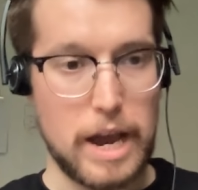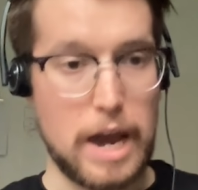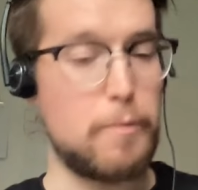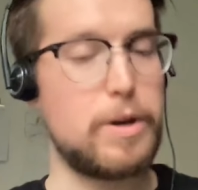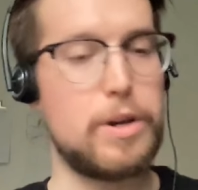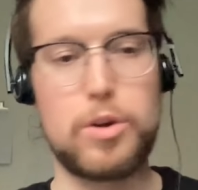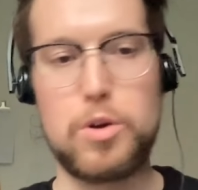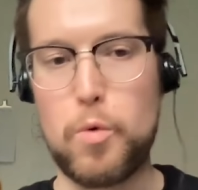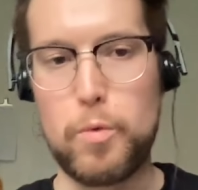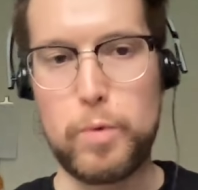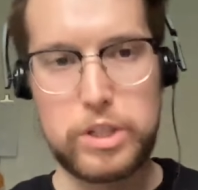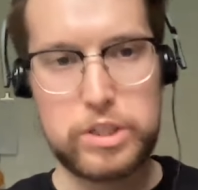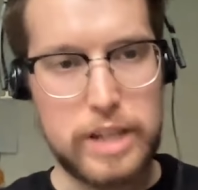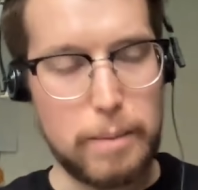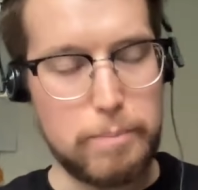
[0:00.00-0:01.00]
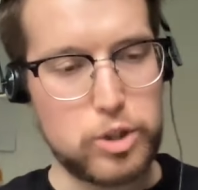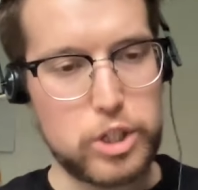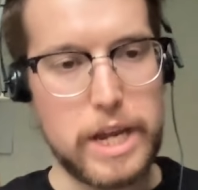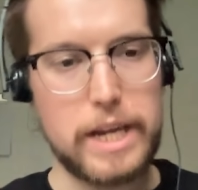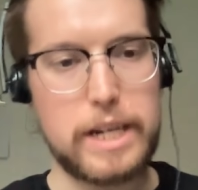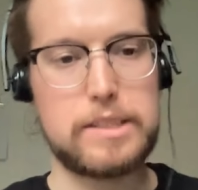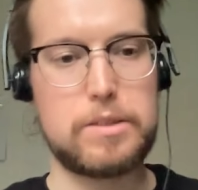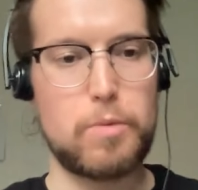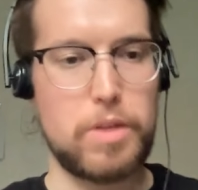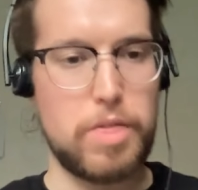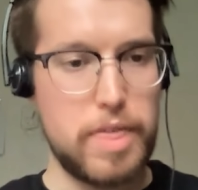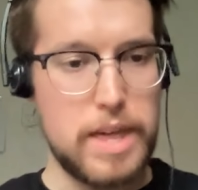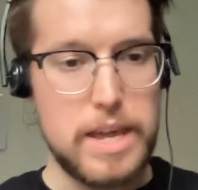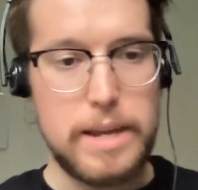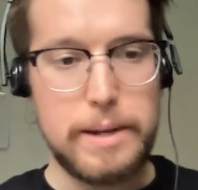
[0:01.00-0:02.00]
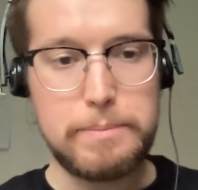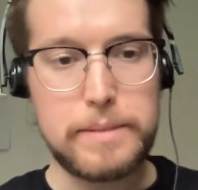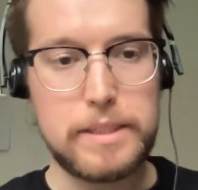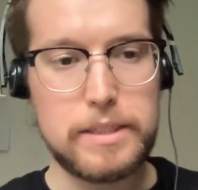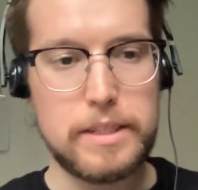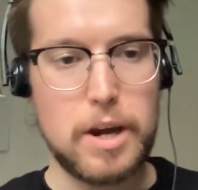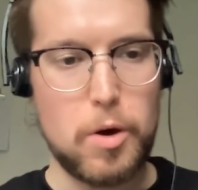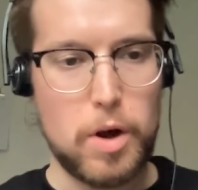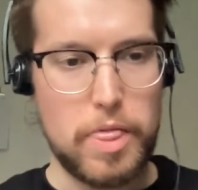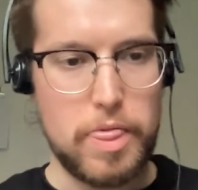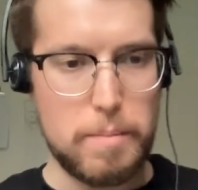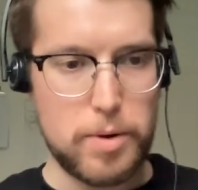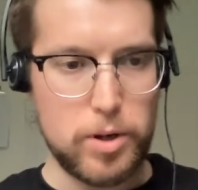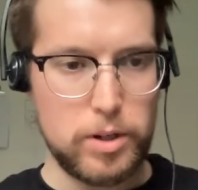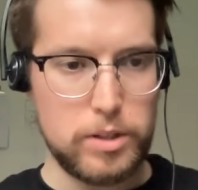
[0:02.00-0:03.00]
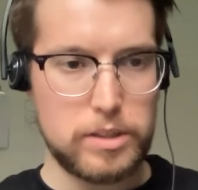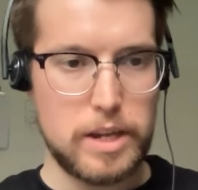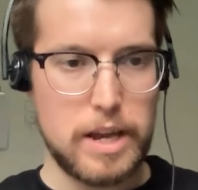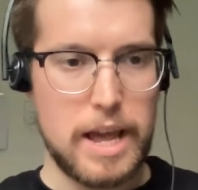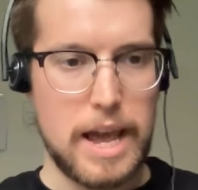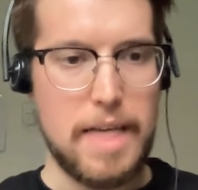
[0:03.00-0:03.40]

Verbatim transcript: and we know which subjects with themes in the books.